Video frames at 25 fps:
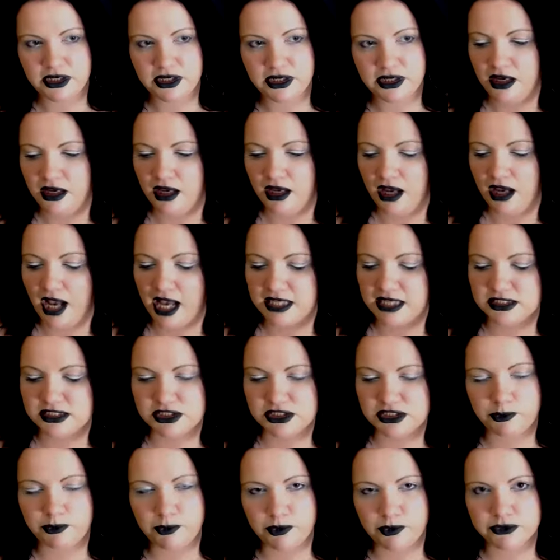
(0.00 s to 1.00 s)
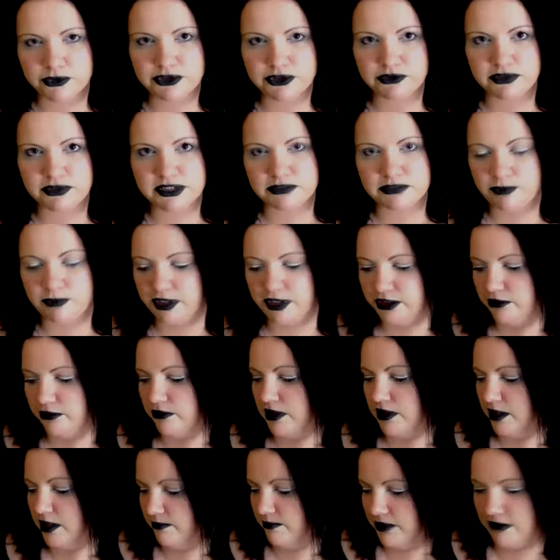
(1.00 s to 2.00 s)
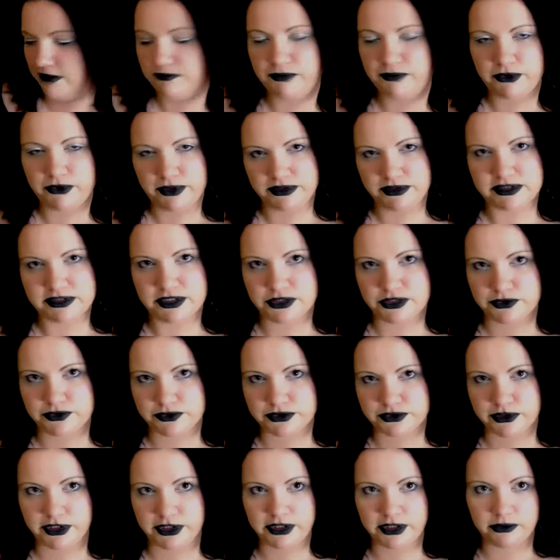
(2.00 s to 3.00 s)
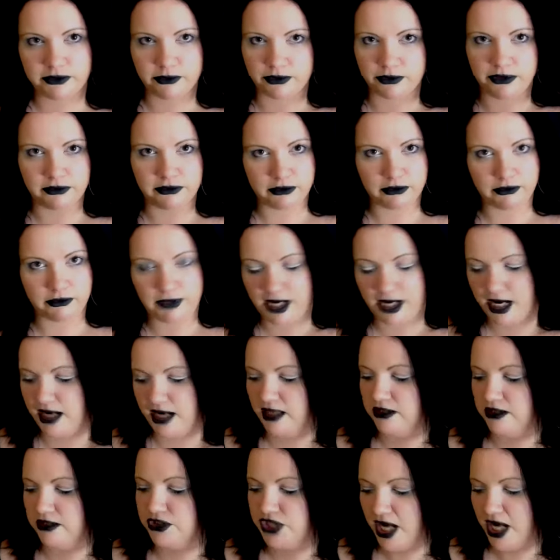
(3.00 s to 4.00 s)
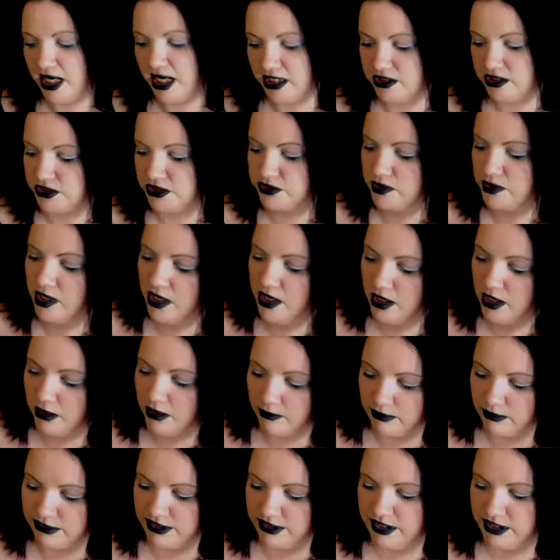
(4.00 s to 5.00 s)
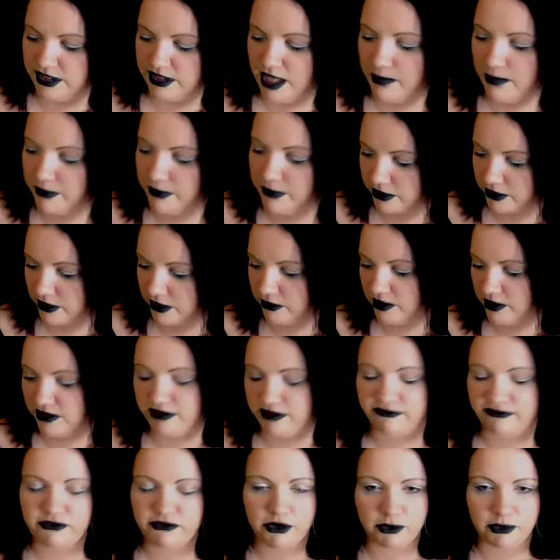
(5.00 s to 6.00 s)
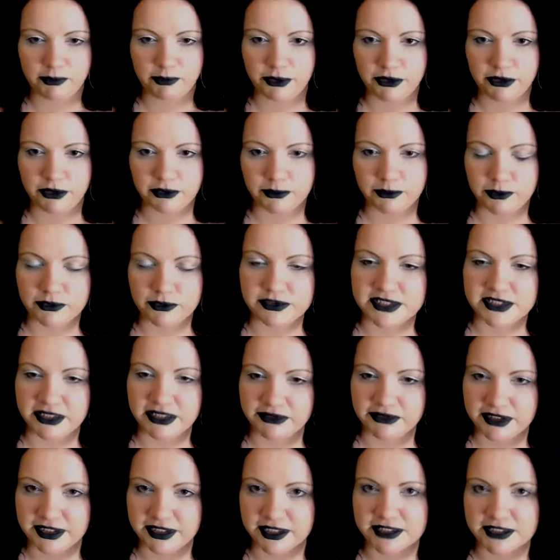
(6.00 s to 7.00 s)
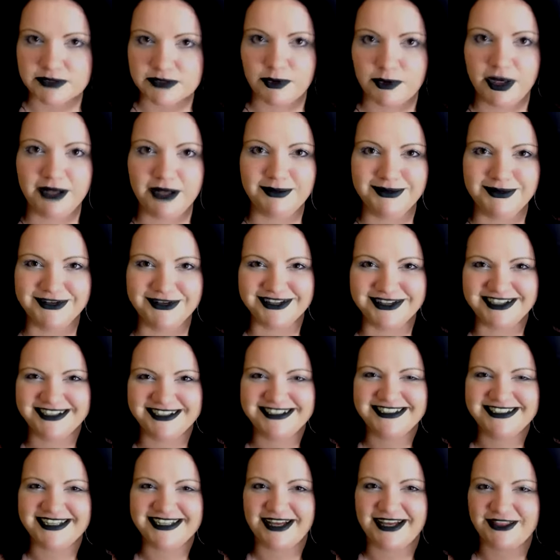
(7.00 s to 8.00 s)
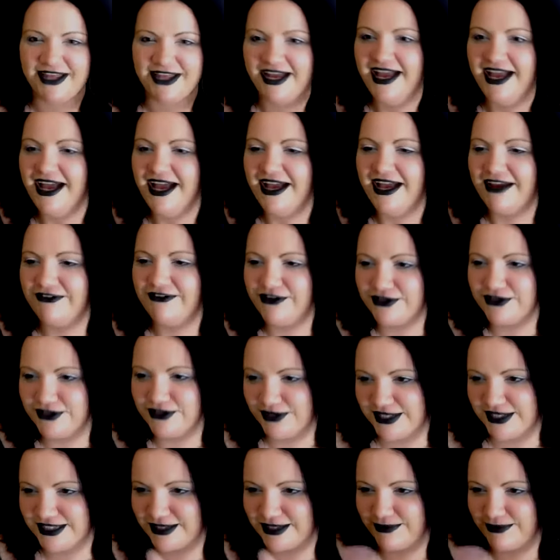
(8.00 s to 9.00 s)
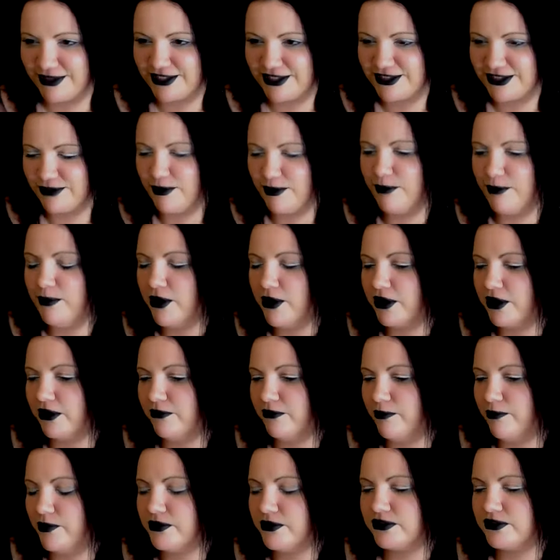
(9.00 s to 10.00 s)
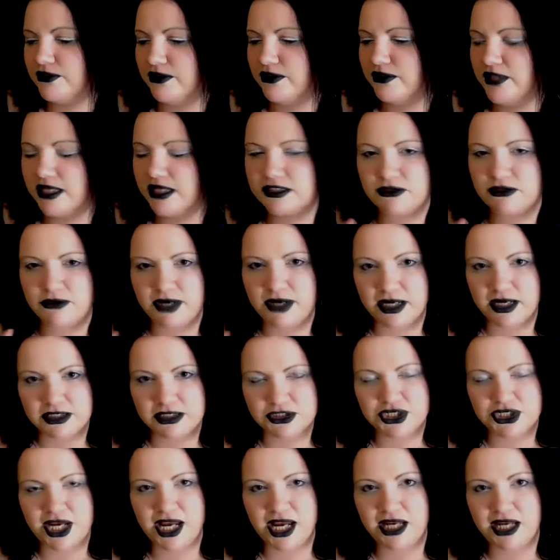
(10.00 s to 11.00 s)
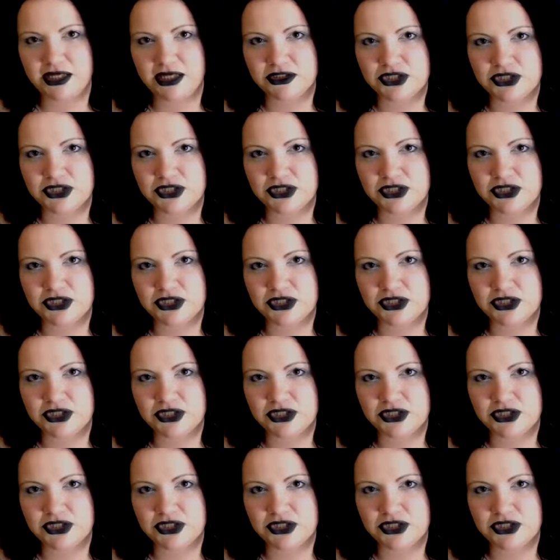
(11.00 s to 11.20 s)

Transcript: as the water is when you're like putting sigils on it, or you're creating change within that bottle. Oh, I've got a bottle of water down here. That's why I can tell that. If you're doing something to a bottle of water and that's creating change,